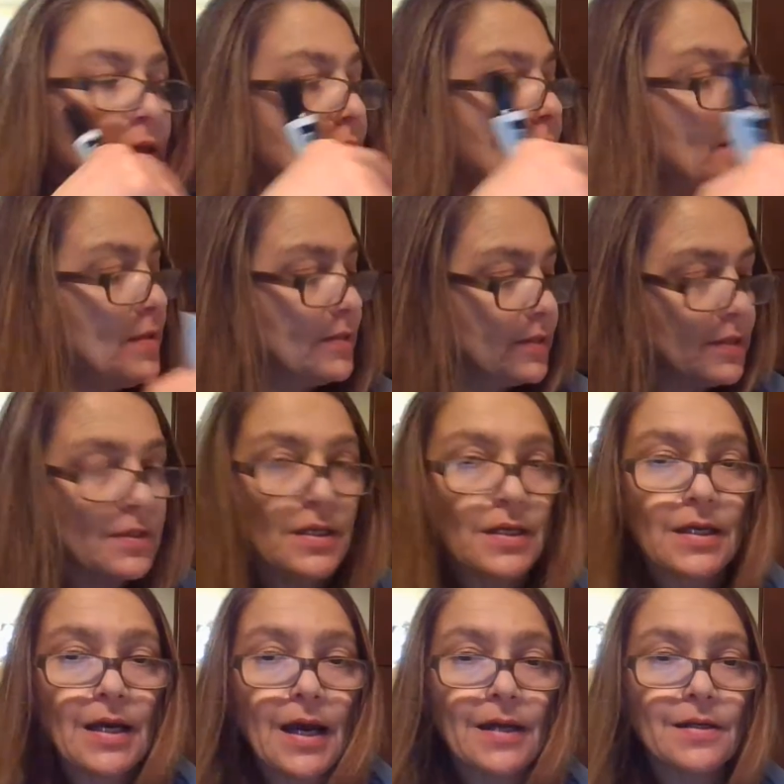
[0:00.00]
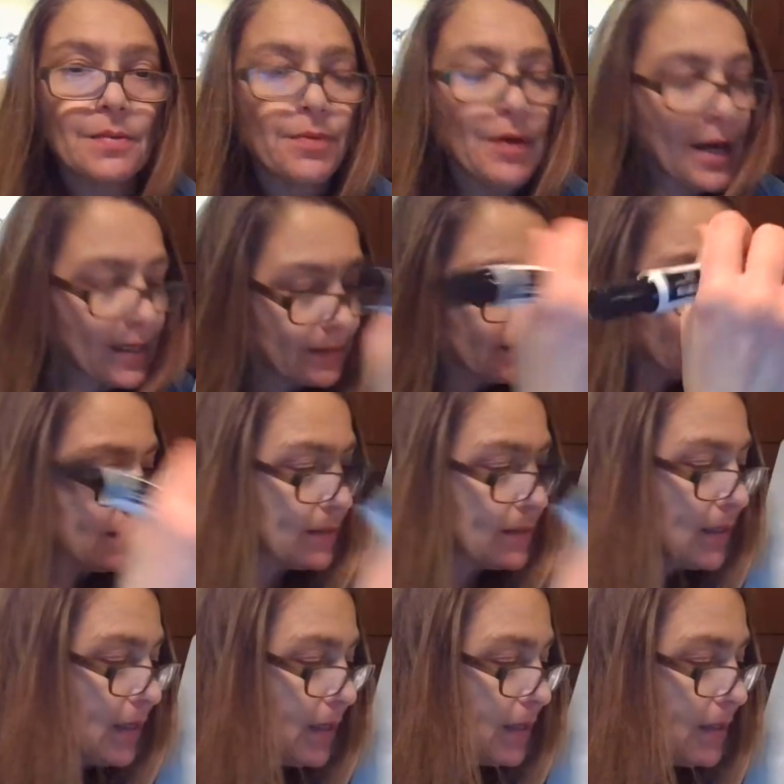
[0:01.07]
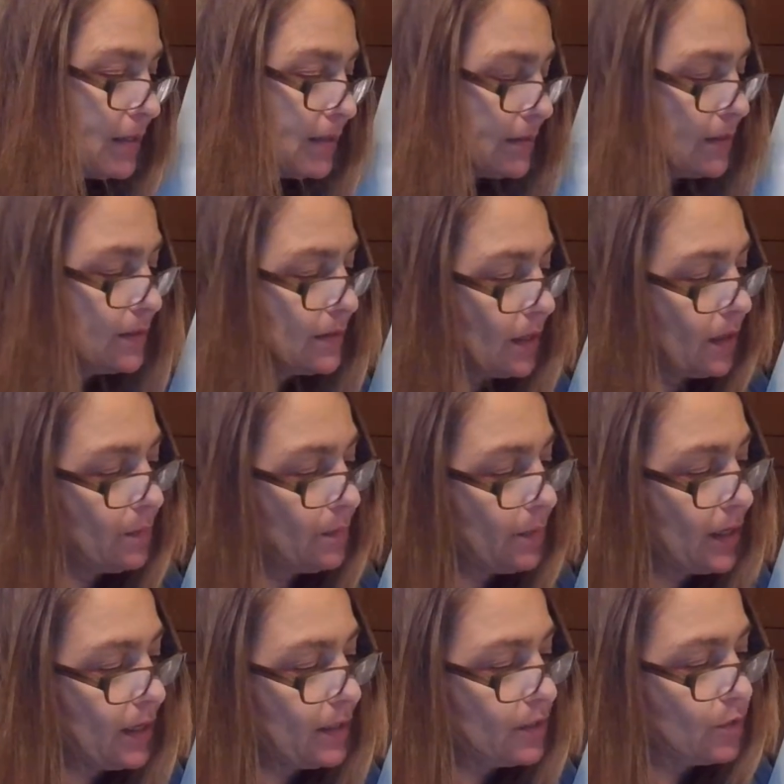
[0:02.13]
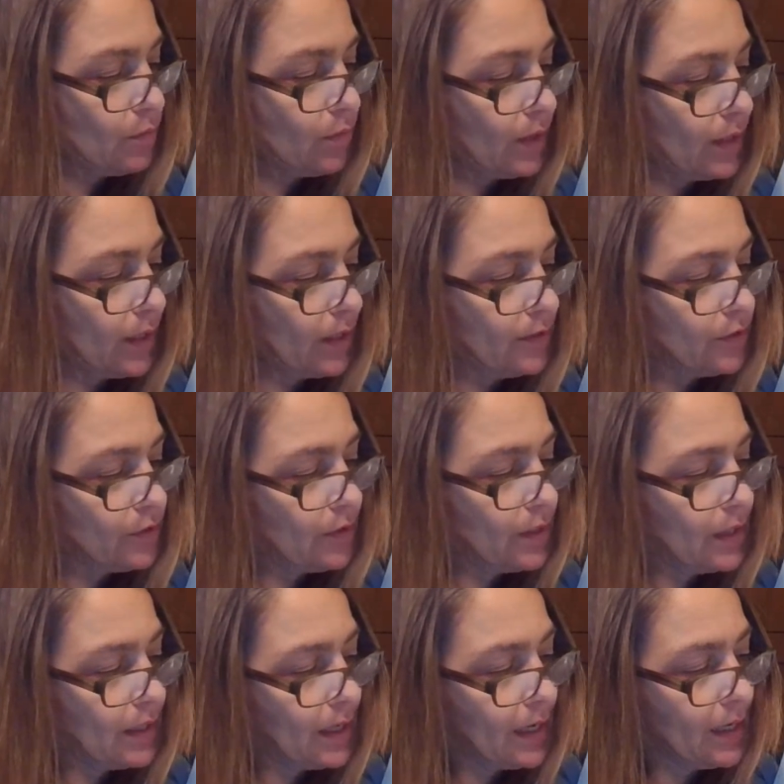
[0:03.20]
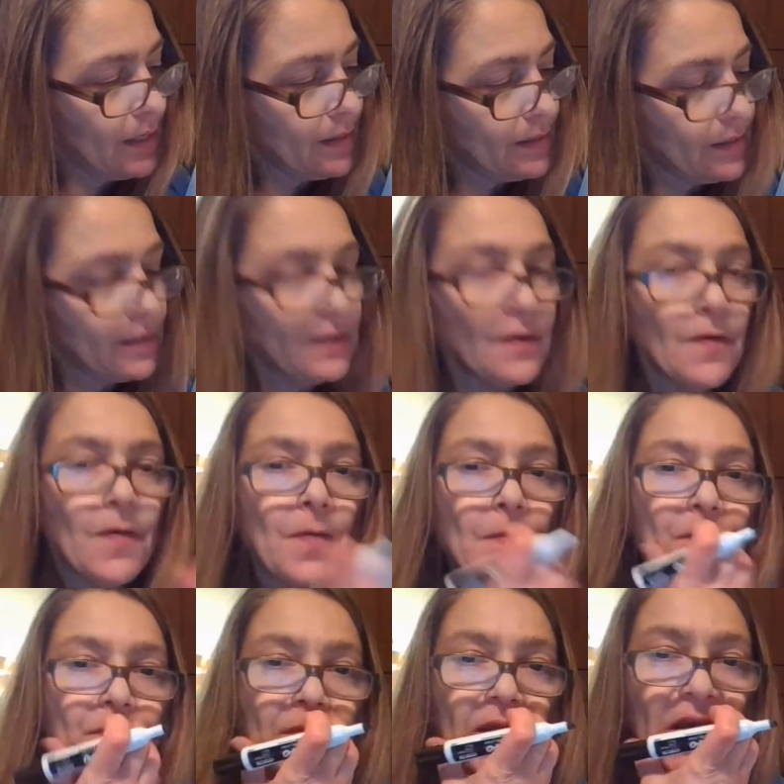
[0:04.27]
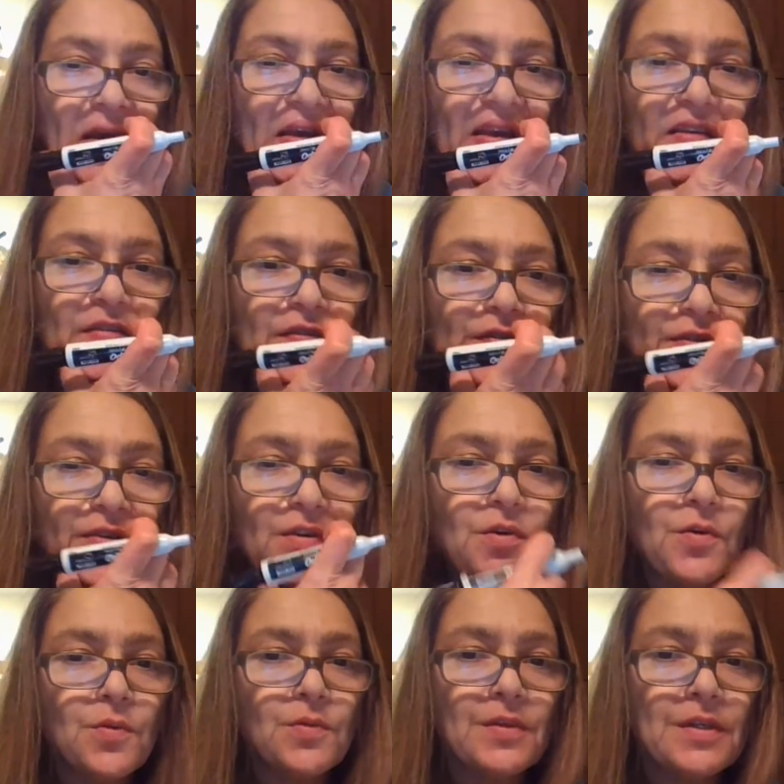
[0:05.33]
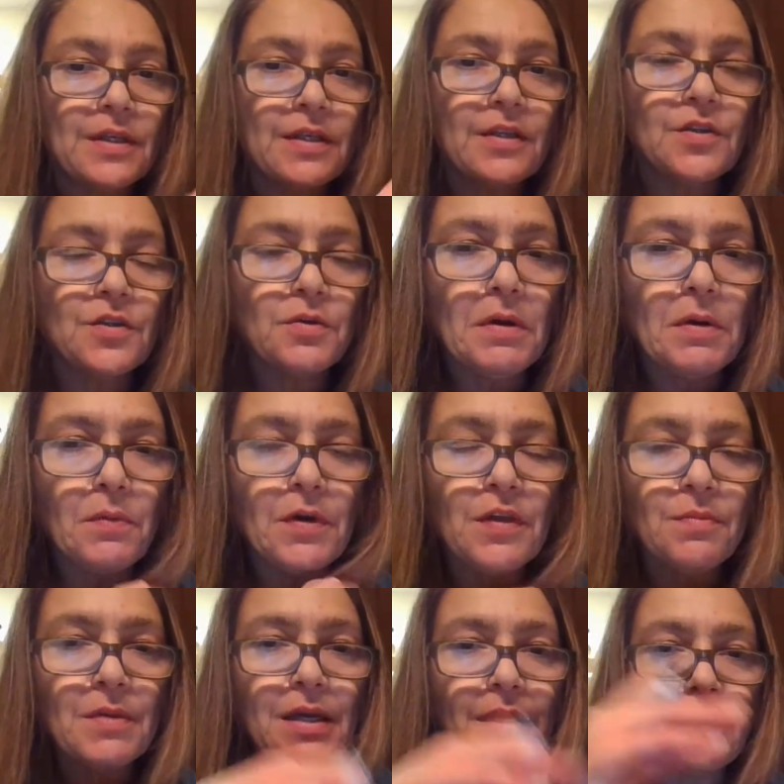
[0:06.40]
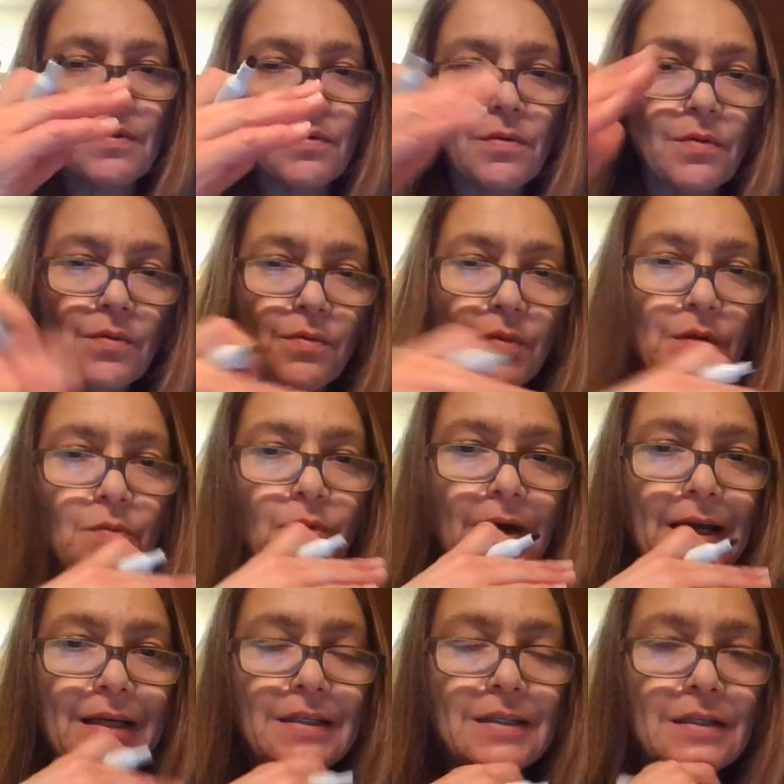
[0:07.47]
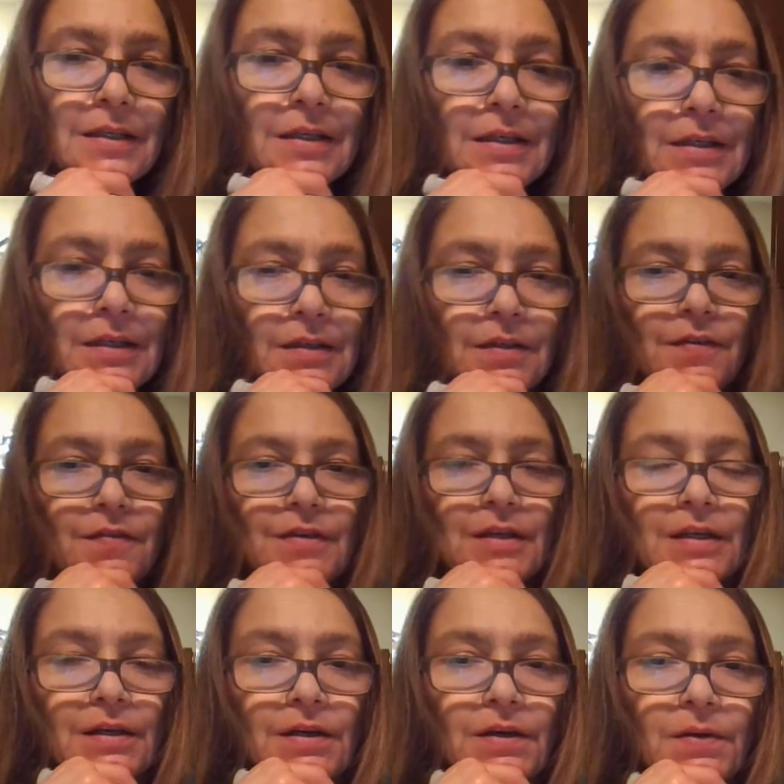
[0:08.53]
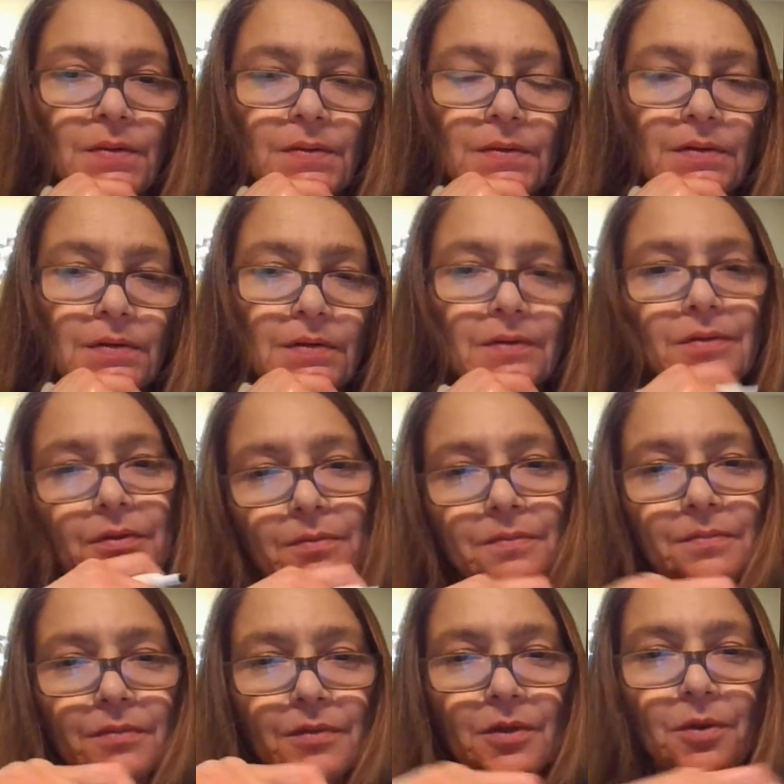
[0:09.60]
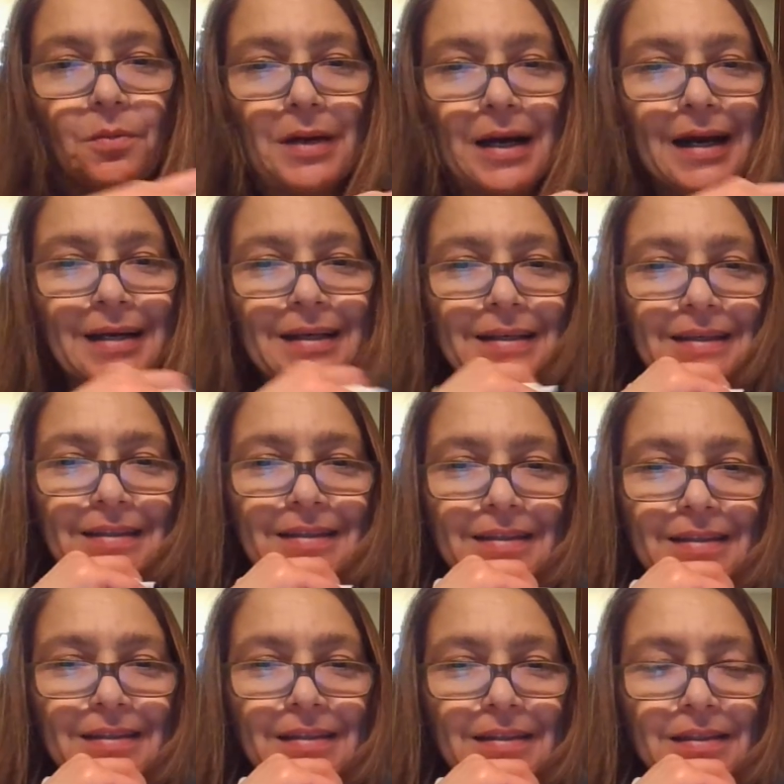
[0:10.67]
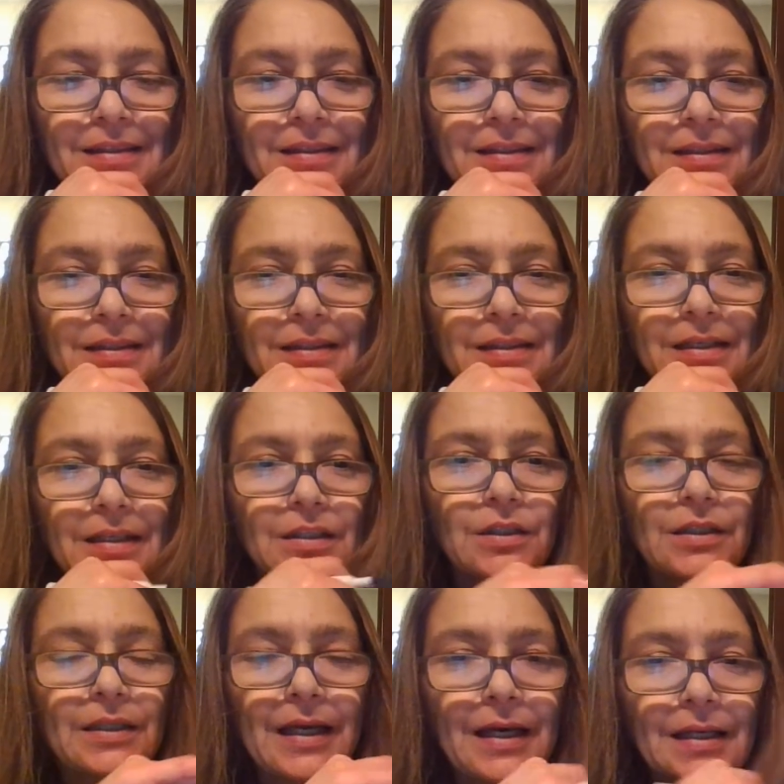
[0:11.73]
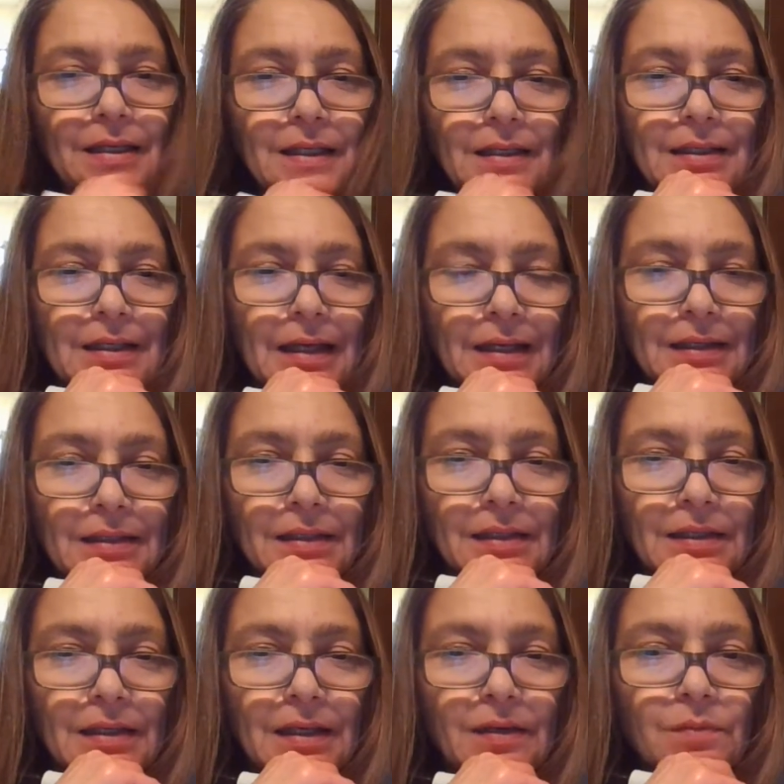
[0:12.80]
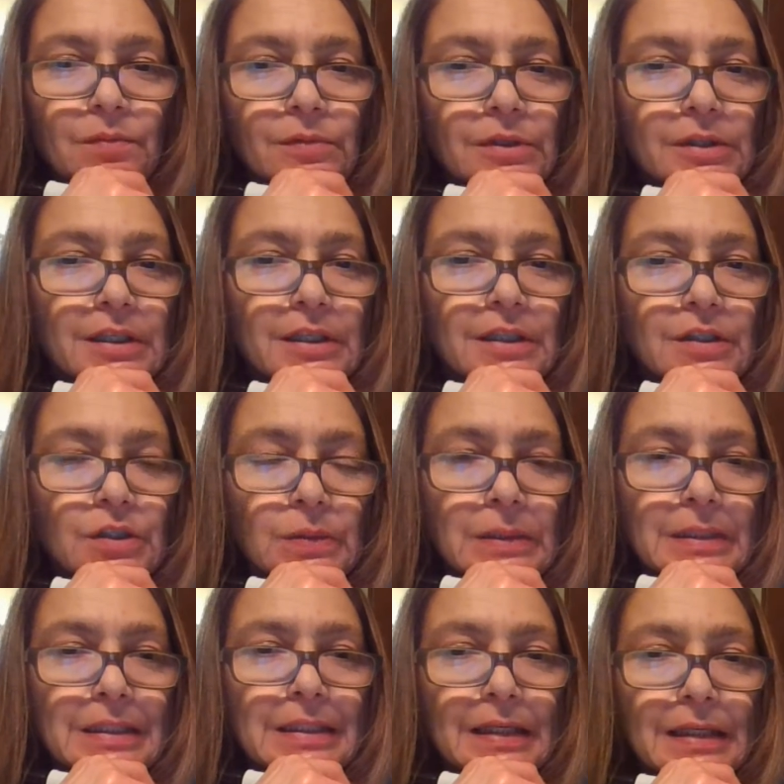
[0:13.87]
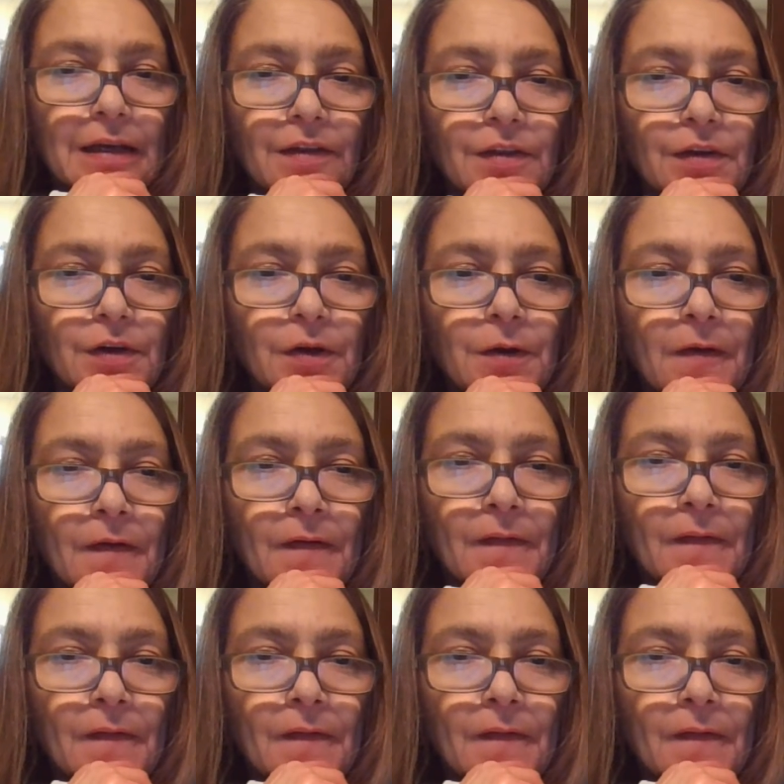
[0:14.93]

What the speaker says: and this is the guided practice. This is on page 108. If you didn't do it with me, rewind the video or go back and look at it again, and we're going to do it together.